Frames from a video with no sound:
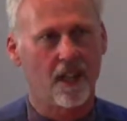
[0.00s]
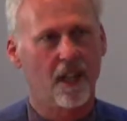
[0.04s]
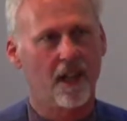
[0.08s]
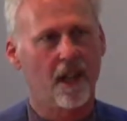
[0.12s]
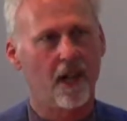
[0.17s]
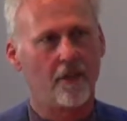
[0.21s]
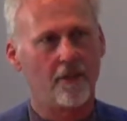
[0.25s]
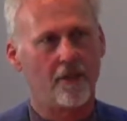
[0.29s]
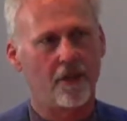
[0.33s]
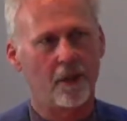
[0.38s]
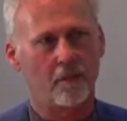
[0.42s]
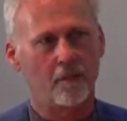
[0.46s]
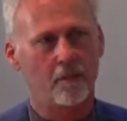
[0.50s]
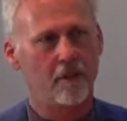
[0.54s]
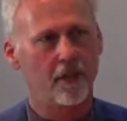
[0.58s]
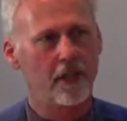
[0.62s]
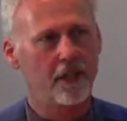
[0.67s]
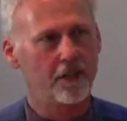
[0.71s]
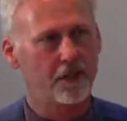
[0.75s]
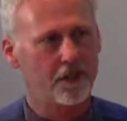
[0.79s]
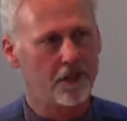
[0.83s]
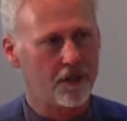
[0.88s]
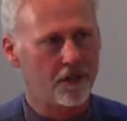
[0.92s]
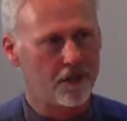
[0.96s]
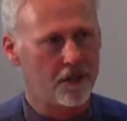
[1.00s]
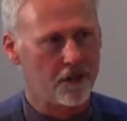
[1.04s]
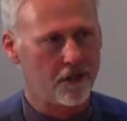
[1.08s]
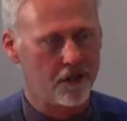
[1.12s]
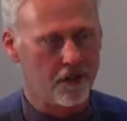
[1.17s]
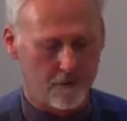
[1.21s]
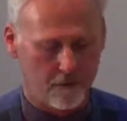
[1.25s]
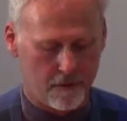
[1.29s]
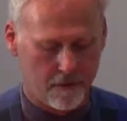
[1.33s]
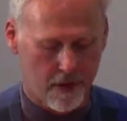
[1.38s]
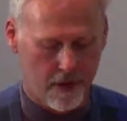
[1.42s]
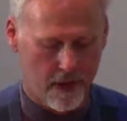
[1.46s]
of the preciousness
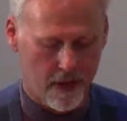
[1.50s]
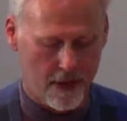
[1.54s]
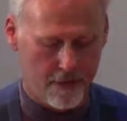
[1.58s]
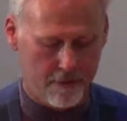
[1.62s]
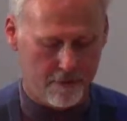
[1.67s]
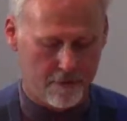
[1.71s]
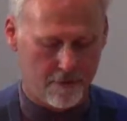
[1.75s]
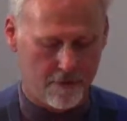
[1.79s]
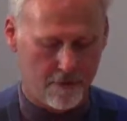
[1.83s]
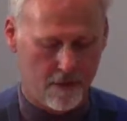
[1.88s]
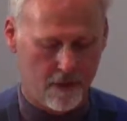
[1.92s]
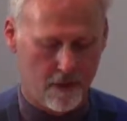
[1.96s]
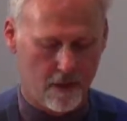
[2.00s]
of life.